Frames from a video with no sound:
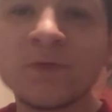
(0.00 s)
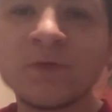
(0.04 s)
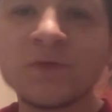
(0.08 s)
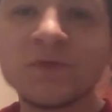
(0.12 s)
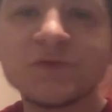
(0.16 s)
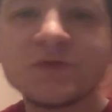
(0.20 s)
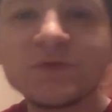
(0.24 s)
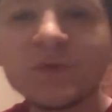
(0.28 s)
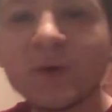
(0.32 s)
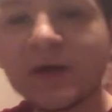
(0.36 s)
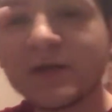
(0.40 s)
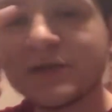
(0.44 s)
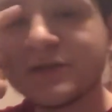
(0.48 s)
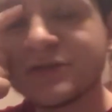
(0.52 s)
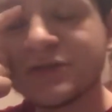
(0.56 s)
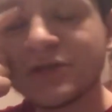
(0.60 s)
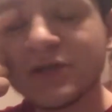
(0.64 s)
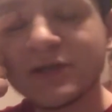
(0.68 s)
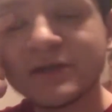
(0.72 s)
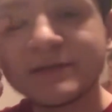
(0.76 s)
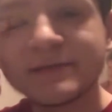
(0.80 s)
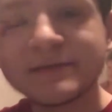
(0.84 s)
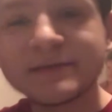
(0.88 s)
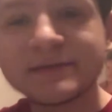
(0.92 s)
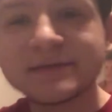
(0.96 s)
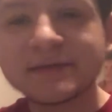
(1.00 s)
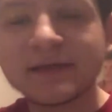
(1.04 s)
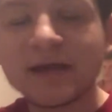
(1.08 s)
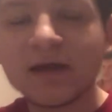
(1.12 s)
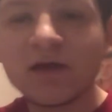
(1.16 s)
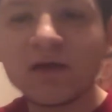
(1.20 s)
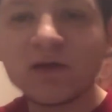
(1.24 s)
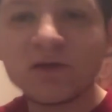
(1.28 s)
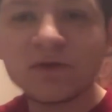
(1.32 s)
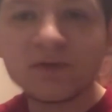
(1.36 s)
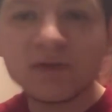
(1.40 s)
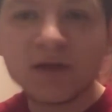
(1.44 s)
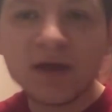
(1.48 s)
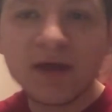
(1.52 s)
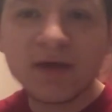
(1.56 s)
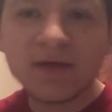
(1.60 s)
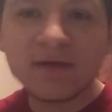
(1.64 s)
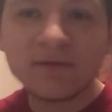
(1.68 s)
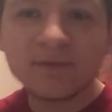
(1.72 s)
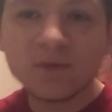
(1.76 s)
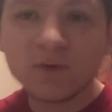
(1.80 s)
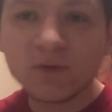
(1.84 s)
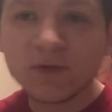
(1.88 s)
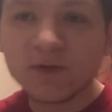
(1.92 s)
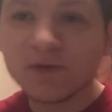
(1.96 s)
do I just tell
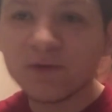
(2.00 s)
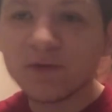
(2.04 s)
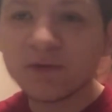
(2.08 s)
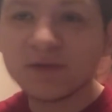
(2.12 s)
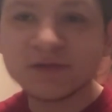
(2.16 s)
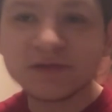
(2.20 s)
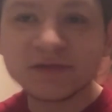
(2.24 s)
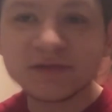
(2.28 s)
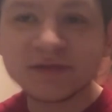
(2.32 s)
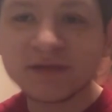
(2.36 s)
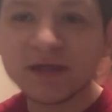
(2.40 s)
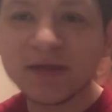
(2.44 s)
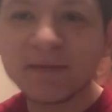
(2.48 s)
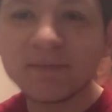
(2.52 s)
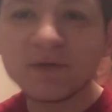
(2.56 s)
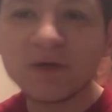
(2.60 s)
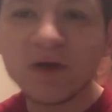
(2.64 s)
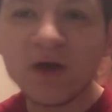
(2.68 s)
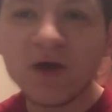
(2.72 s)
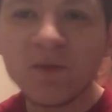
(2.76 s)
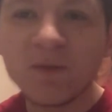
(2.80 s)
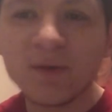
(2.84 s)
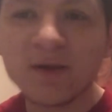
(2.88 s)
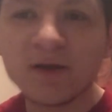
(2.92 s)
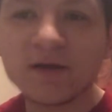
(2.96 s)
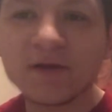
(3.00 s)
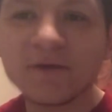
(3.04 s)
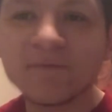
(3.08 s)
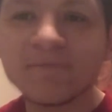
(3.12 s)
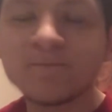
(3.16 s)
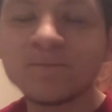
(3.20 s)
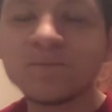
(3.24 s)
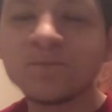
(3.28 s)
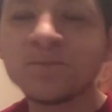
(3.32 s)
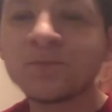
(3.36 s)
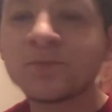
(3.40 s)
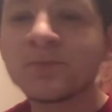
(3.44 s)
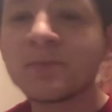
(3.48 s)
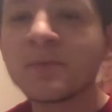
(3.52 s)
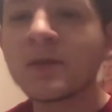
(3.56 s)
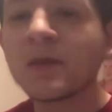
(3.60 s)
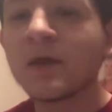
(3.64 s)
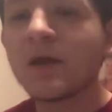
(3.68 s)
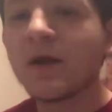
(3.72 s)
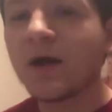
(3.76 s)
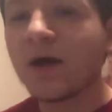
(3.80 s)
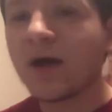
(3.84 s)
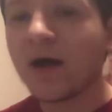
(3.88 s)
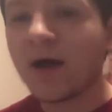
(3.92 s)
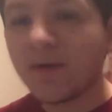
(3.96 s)
them, or do I just keep going?
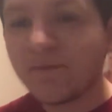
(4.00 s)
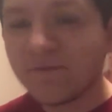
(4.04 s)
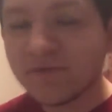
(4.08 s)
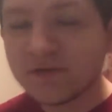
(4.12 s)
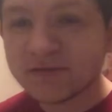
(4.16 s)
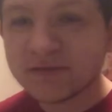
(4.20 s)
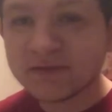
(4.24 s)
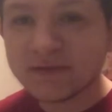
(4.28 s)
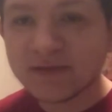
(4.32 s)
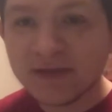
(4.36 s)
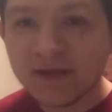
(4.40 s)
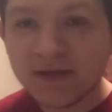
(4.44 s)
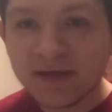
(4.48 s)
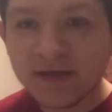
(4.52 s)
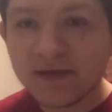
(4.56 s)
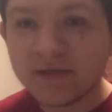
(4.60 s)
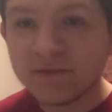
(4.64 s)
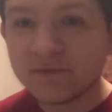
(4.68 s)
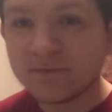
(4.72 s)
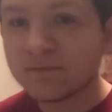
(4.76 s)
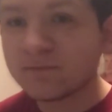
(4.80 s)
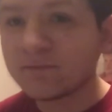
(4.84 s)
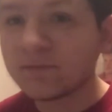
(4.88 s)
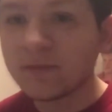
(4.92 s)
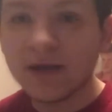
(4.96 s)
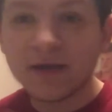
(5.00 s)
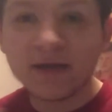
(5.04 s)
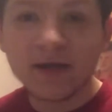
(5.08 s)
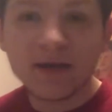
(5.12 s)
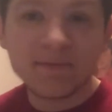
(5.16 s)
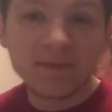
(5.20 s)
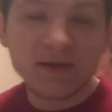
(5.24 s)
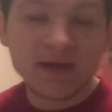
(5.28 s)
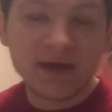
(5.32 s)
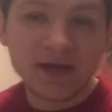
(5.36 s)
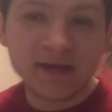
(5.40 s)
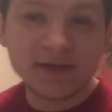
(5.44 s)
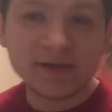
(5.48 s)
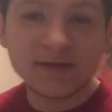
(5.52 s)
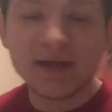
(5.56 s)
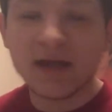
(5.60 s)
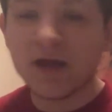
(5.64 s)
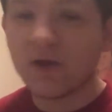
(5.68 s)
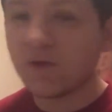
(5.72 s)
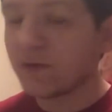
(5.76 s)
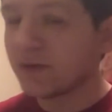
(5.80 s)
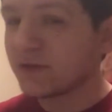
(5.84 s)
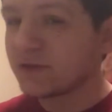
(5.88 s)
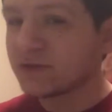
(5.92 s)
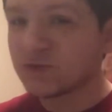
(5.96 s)
Obviously, I kept my head
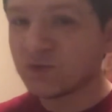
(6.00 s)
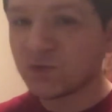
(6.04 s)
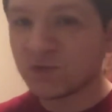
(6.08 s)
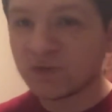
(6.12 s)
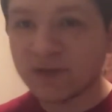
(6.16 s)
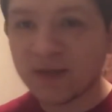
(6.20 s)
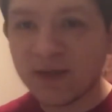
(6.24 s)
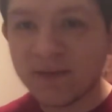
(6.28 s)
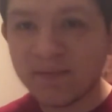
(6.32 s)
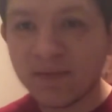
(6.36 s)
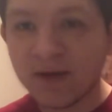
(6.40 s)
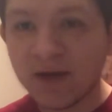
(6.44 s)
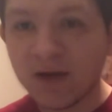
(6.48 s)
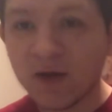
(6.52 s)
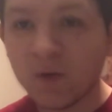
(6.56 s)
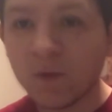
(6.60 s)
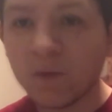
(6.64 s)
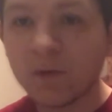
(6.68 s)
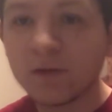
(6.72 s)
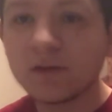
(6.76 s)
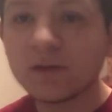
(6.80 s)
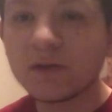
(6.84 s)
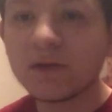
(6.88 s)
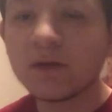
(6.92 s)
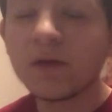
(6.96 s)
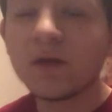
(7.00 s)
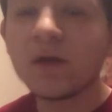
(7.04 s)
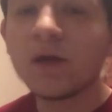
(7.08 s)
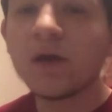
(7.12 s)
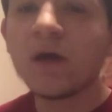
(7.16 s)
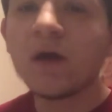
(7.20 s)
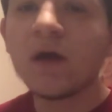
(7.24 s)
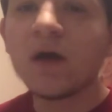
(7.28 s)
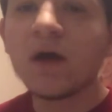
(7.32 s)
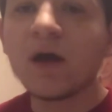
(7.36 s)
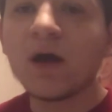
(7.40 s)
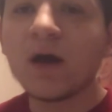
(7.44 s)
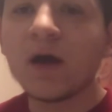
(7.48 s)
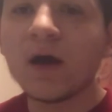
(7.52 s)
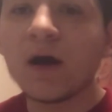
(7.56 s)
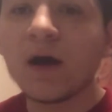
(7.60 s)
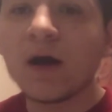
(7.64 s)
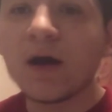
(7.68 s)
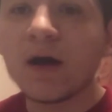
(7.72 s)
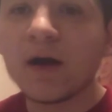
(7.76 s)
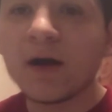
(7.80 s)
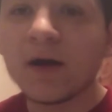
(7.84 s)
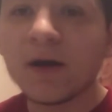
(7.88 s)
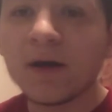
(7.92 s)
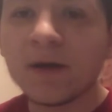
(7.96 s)
down, I tuned them out.
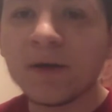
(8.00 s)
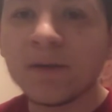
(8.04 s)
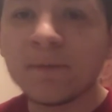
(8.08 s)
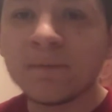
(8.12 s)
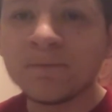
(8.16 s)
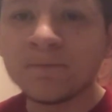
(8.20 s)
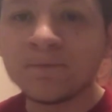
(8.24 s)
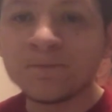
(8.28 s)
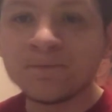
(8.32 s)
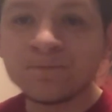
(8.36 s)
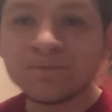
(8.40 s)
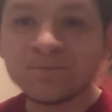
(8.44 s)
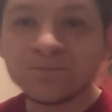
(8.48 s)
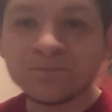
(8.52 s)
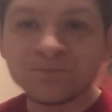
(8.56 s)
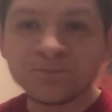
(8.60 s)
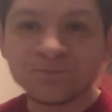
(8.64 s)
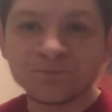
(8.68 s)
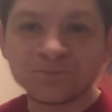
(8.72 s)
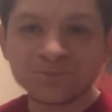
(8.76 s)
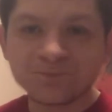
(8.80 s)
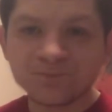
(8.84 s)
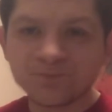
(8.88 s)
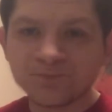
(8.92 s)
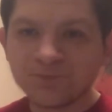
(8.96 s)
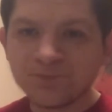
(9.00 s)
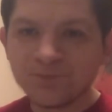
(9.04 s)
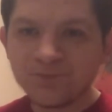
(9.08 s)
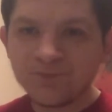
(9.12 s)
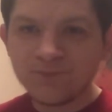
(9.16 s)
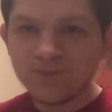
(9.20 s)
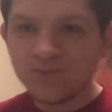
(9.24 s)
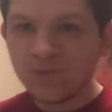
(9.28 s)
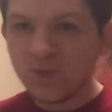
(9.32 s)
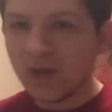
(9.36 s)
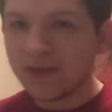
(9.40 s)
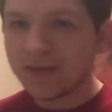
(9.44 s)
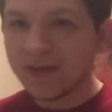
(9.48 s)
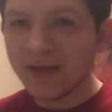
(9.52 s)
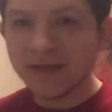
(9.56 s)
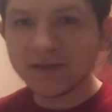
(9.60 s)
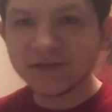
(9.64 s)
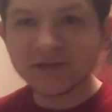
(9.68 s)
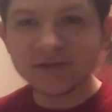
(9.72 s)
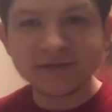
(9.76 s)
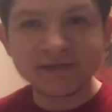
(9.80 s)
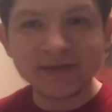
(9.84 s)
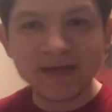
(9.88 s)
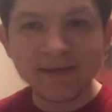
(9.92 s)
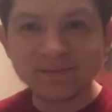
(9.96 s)
Um, they he
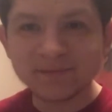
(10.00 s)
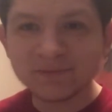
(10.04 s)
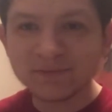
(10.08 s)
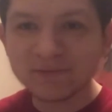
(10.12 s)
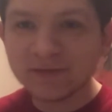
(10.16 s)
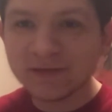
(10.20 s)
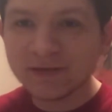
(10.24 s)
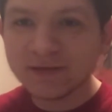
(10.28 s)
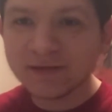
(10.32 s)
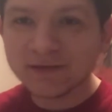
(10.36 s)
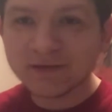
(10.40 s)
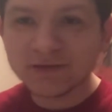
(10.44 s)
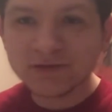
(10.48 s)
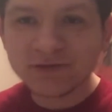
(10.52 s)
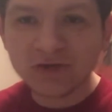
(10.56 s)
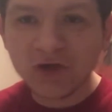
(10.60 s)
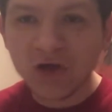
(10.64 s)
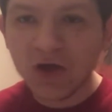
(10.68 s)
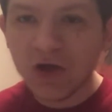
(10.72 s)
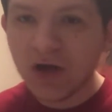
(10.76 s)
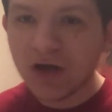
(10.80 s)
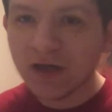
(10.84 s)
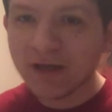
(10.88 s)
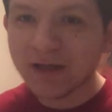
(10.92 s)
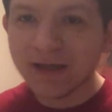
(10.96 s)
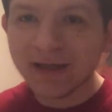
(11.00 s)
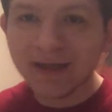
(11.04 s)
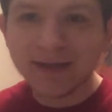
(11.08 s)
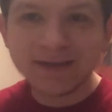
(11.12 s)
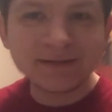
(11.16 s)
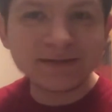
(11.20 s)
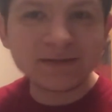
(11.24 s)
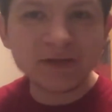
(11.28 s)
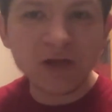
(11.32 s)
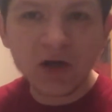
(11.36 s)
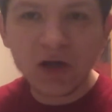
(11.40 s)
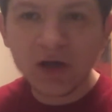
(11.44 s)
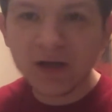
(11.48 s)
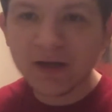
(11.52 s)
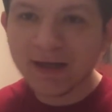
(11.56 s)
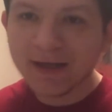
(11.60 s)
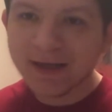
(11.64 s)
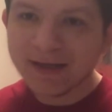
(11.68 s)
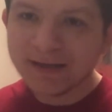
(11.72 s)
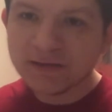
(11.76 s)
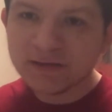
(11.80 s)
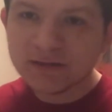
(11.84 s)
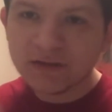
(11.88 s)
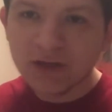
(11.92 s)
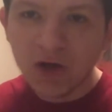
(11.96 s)
just kept talking and talking
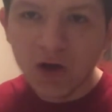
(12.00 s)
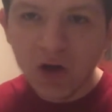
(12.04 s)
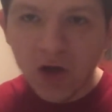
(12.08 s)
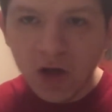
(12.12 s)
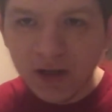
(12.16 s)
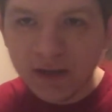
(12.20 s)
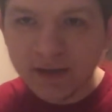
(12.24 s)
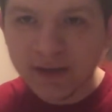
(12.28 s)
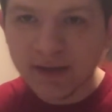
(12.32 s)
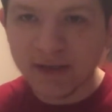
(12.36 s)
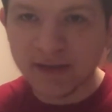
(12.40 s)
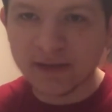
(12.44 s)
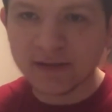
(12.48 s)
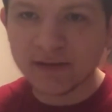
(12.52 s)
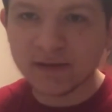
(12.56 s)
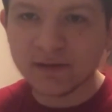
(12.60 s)
and talking.